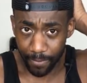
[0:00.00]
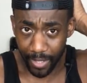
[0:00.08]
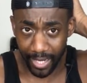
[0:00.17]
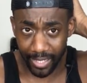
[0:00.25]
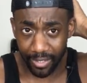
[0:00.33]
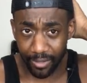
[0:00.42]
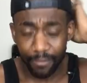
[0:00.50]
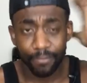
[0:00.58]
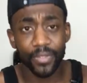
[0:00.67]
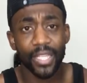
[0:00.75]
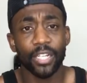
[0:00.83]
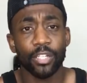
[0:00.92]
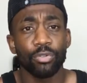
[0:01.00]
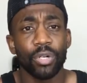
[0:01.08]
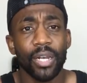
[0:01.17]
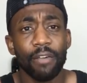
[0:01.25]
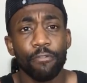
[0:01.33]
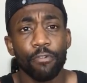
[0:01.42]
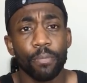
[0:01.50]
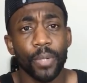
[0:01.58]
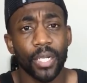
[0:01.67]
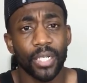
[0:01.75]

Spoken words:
and that's your level, blood.